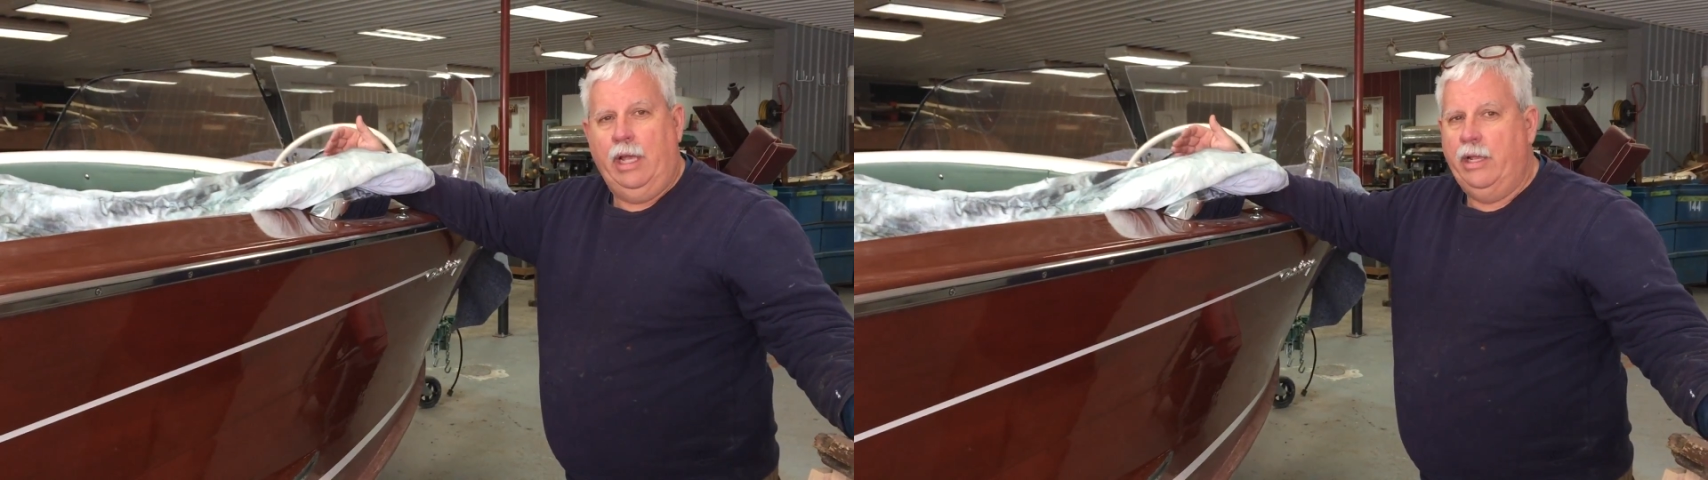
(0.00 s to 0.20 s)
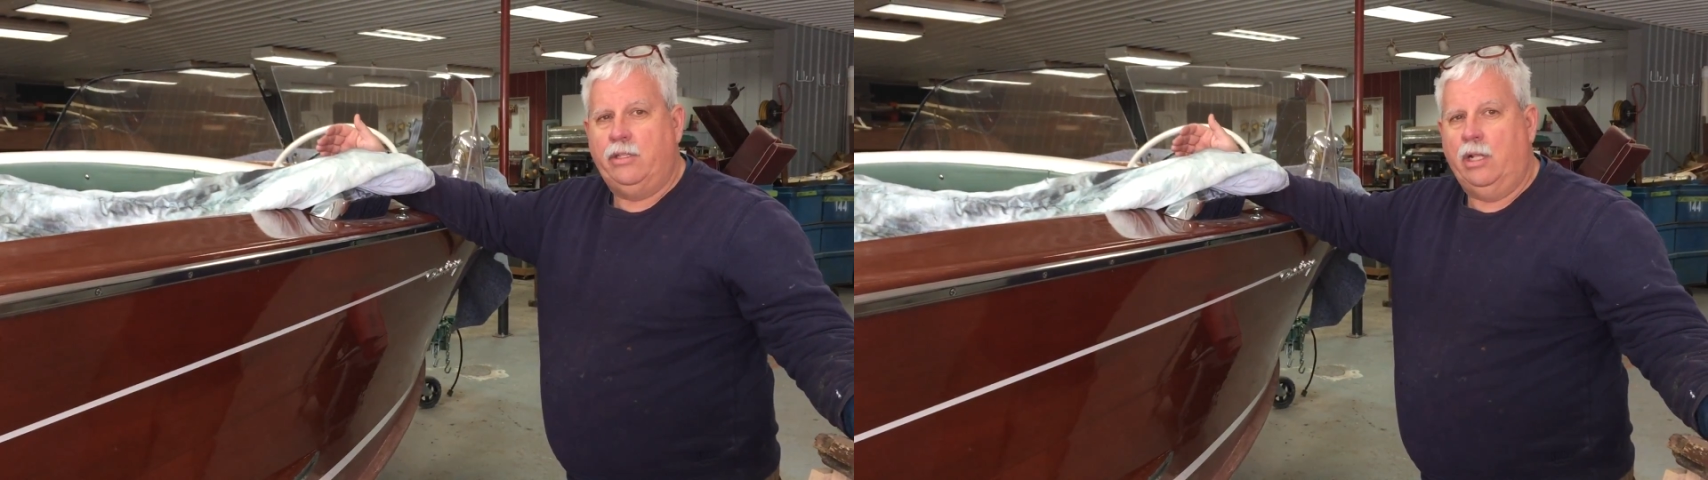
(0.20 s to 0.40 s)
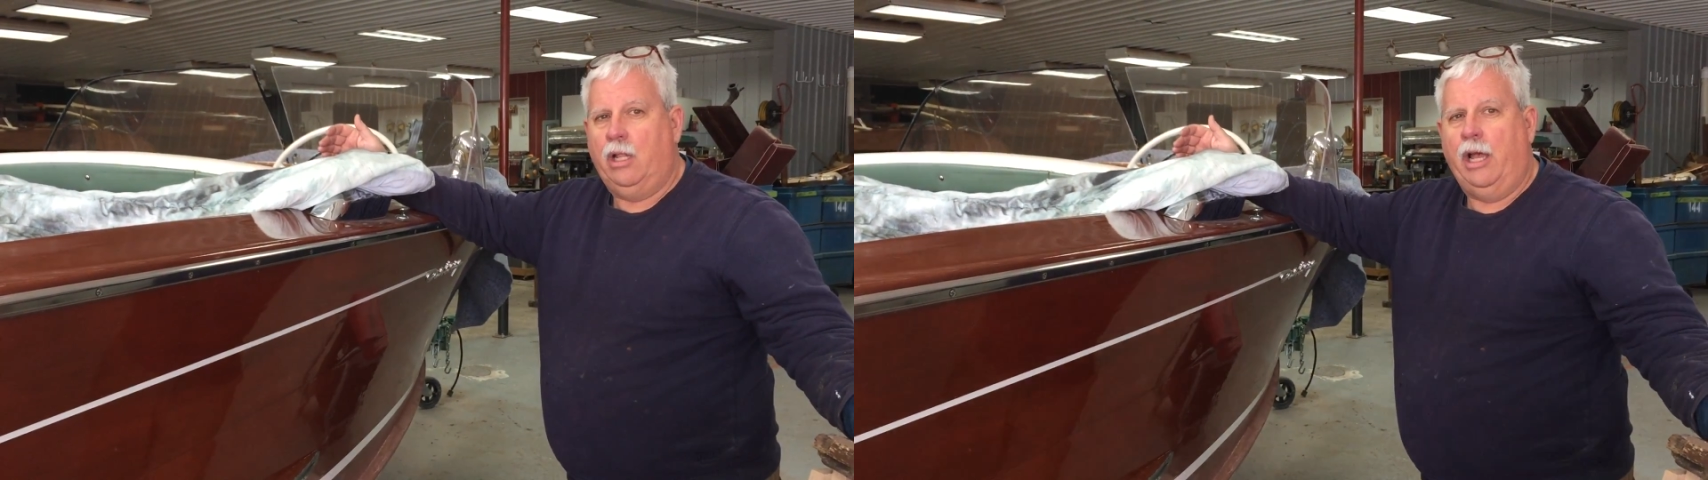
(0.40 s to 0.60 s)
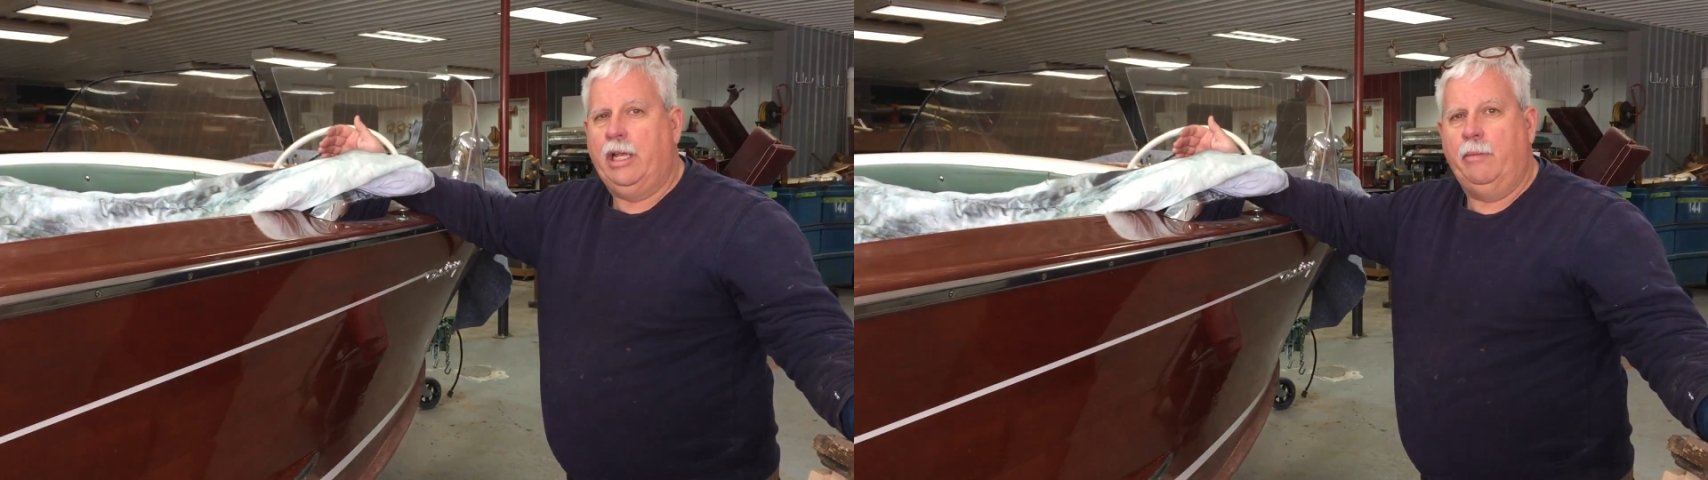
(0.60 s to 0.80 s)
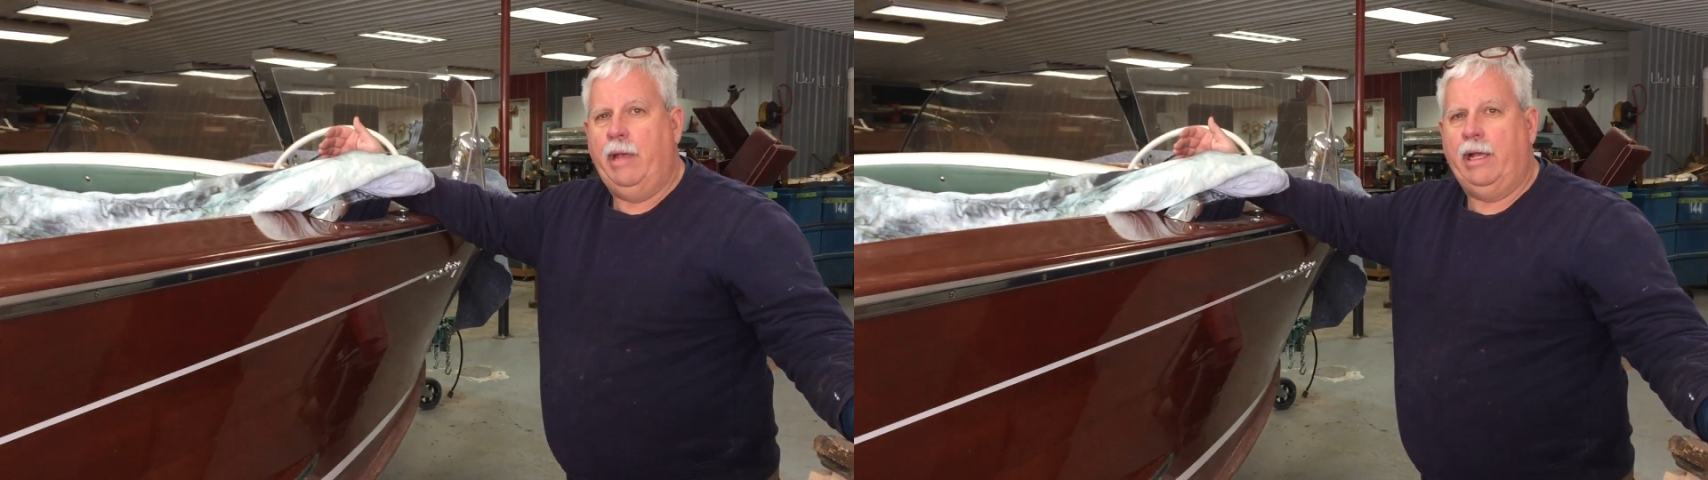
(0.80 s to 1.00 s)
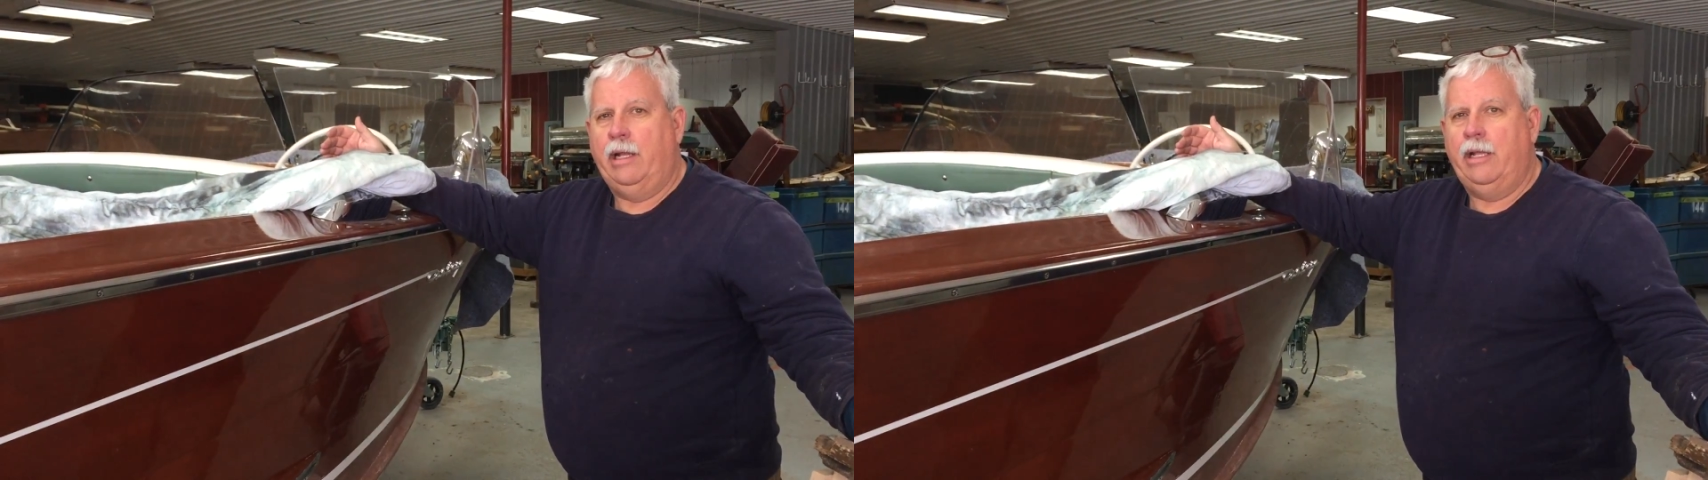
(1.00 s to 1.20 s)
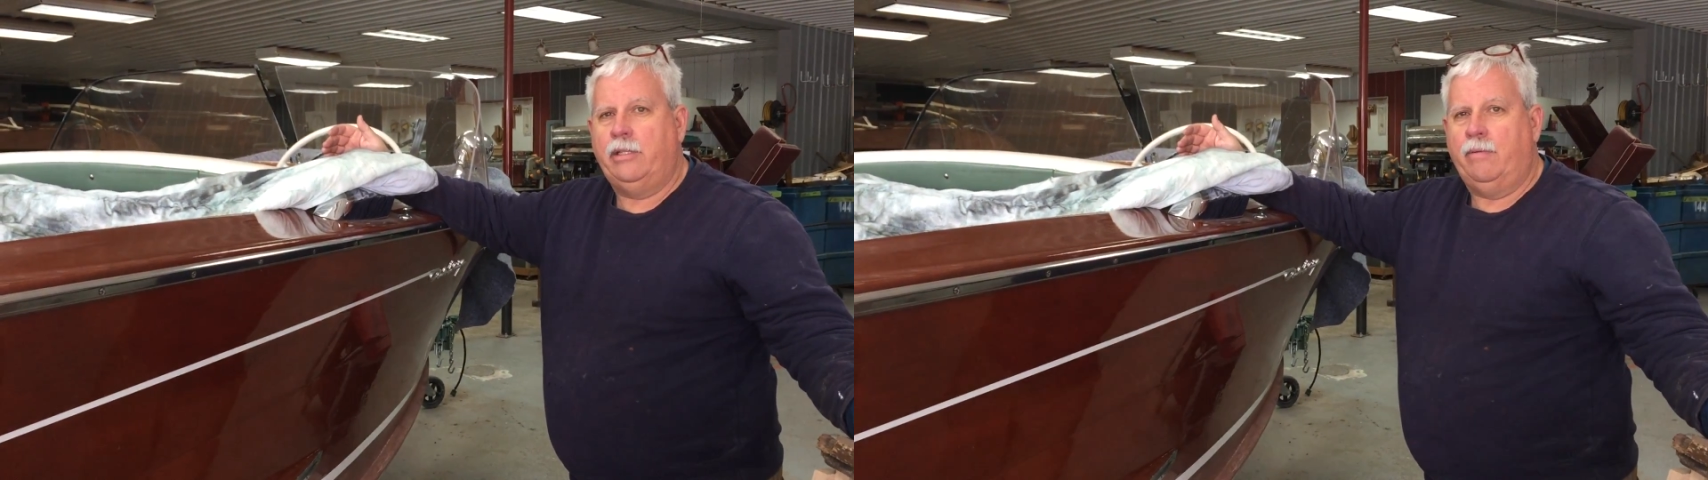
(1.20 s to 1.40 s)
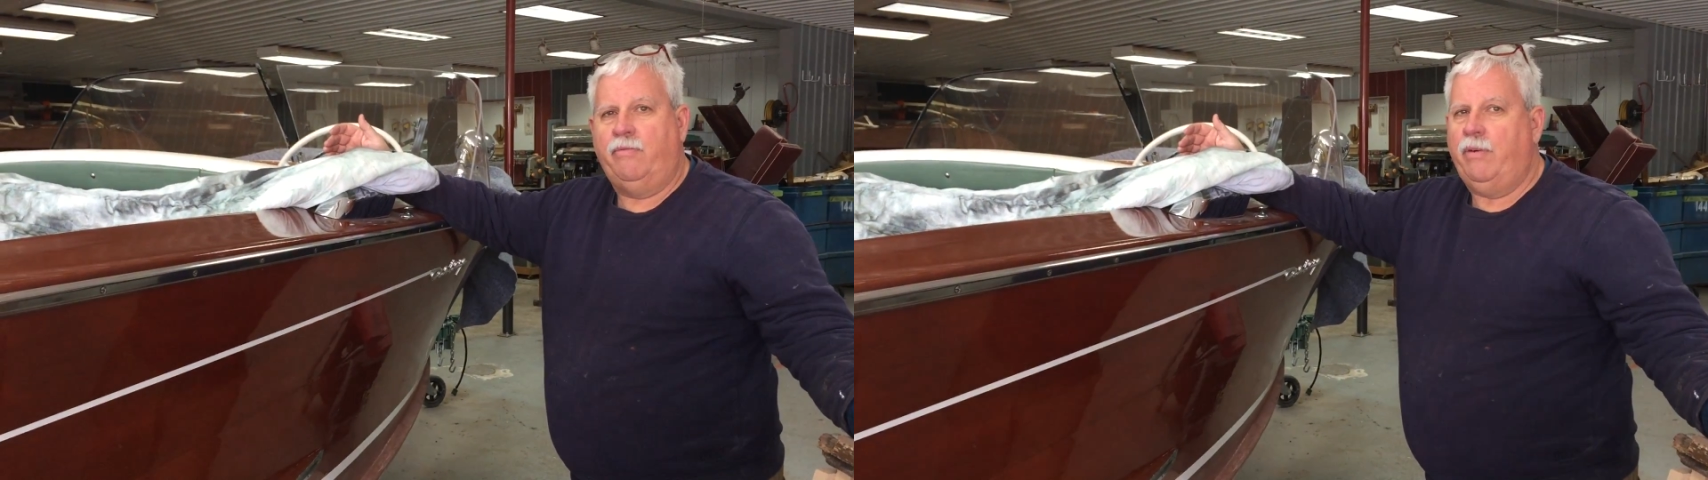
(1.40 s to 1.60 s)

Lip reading: is the locking mechanism